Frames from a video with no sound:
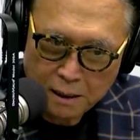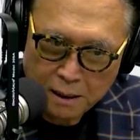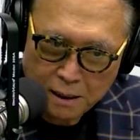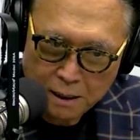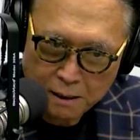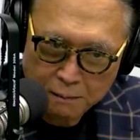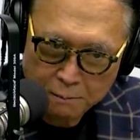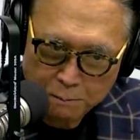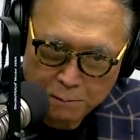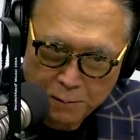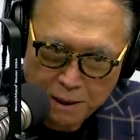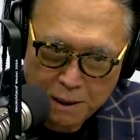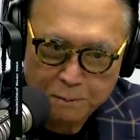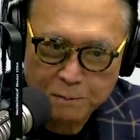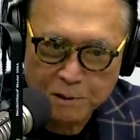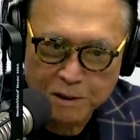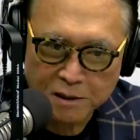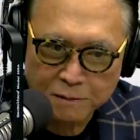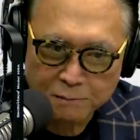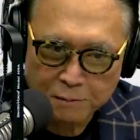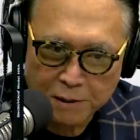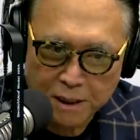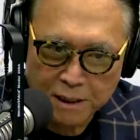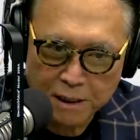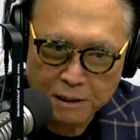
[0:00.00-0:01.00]
and
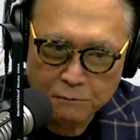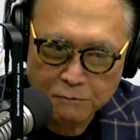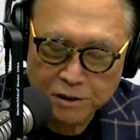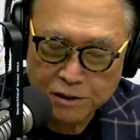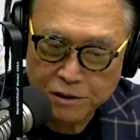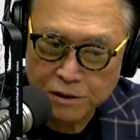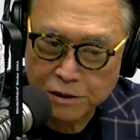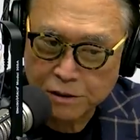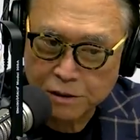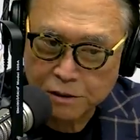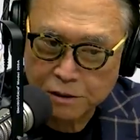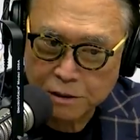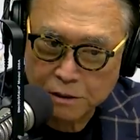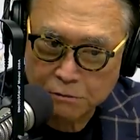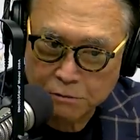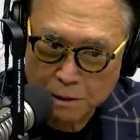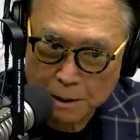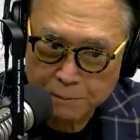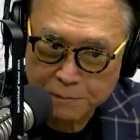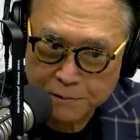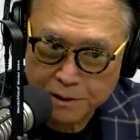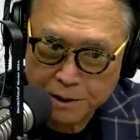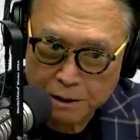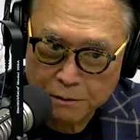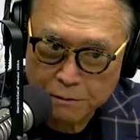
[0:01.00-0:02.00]
people's money, which is
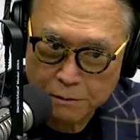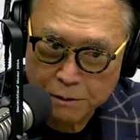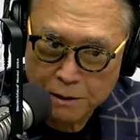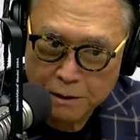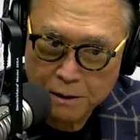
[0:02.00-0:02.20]
crypto.